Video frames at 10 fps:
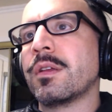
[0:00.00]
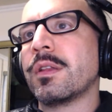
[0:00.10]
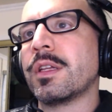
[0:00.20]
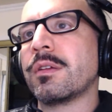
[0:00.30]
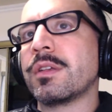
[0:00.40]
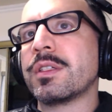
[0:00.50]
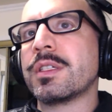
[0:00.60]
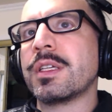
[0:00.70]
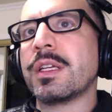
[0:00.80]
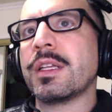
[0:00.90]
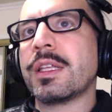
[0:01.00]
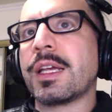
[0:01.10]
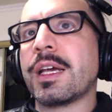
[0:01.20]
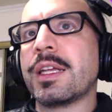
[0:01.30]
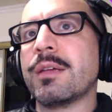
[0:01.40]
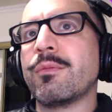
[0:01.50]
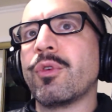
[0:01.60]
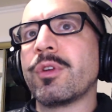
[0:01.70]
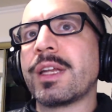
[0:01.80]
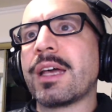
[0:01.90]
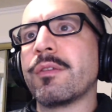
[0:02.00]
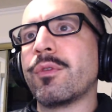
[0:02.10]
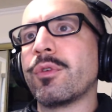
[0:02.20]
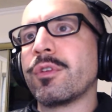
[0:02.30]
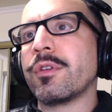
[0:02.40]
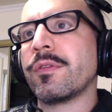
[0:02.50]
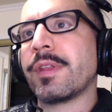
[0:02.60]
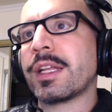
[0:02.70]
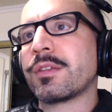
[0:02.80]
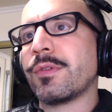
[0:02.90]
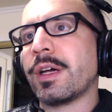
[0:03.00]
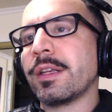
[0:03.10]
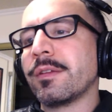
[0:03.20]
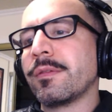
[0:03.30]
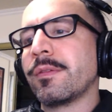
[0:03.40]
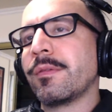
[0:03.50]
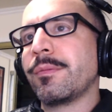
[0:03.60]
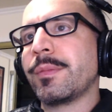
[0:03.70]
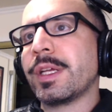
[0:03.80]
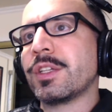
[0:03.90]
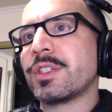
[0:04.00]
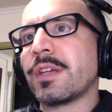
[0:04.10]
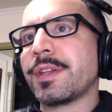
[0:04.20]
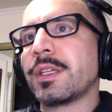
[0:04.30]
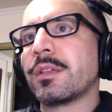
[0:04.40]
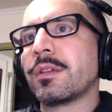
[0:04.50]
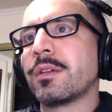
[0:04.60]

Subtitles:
And then you can see they kind of imported out of order. That's fine. Page 7.